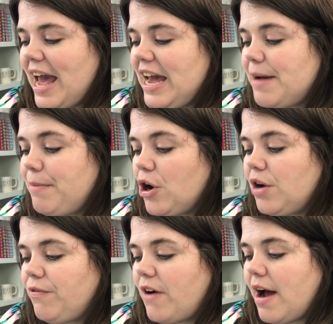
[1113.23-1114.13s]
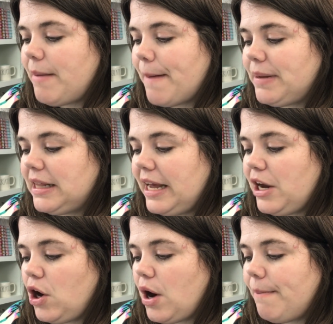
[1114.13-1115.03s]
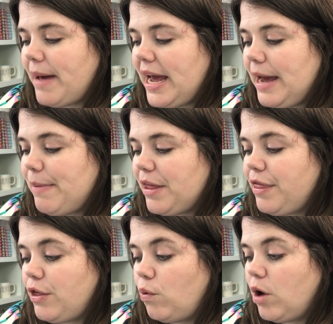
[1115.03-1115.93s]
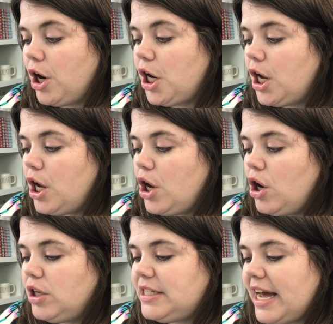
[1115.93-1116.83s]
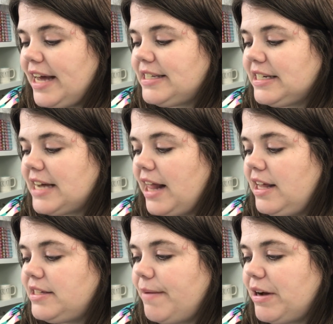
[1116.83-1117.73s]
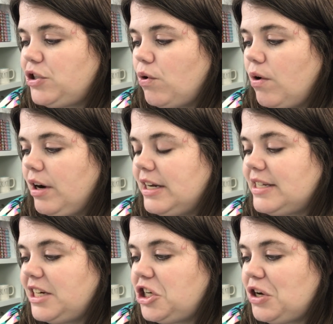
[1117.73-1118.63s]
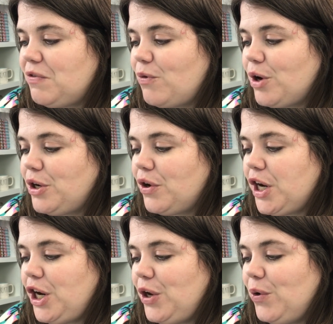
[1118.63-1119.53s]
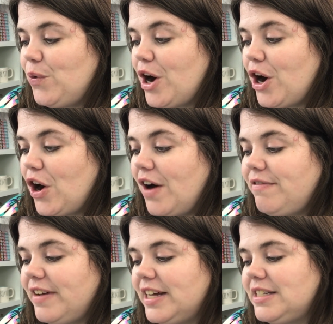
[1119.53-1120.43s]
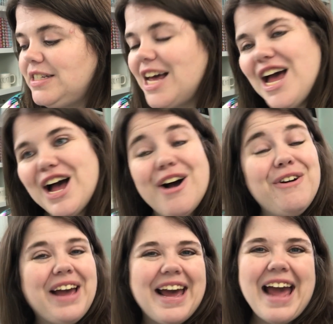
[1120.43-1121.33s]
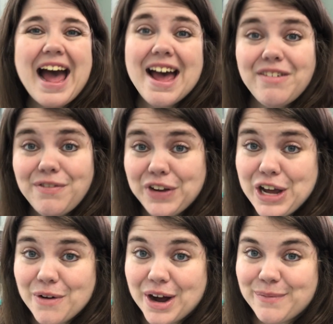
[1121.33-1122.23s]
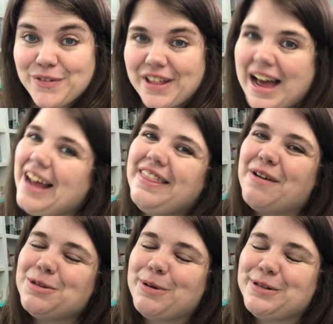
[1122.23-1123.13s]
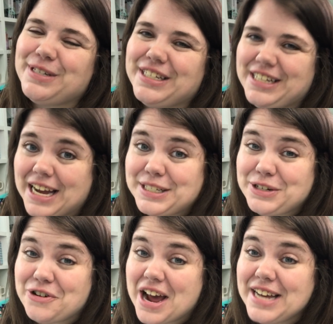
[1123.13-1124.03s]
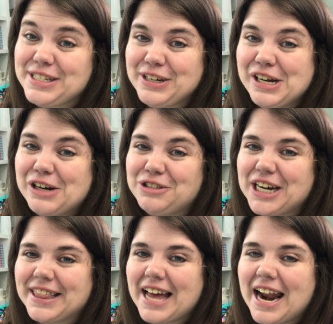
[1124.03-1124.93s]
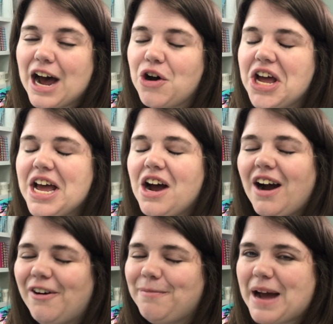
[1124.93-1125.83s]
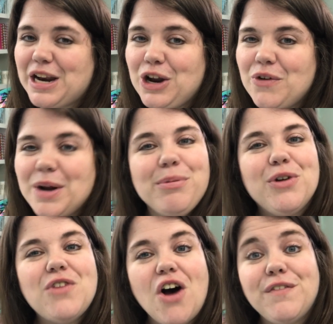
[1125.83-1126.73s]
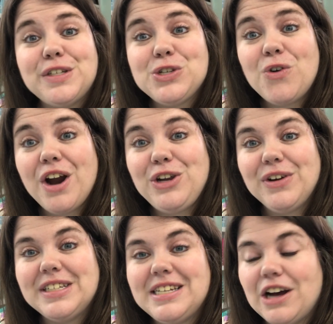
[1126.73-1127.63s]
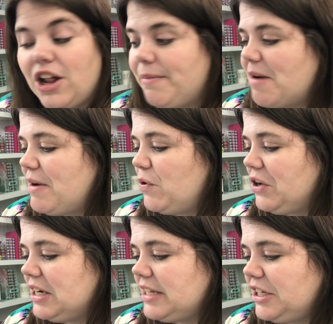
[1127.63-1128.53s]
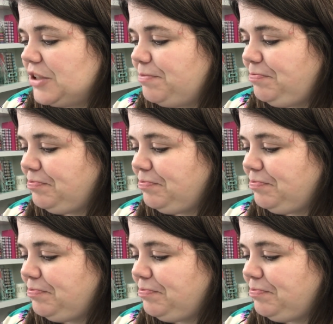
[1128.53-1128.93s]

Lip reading: Amber from Planner Babe Thorn says, tell us about your organization for your new office. Okay, I have a video up for that. That was posted yesterday, so you can go check that out on my new and improved office tour, and you can see all about my organization.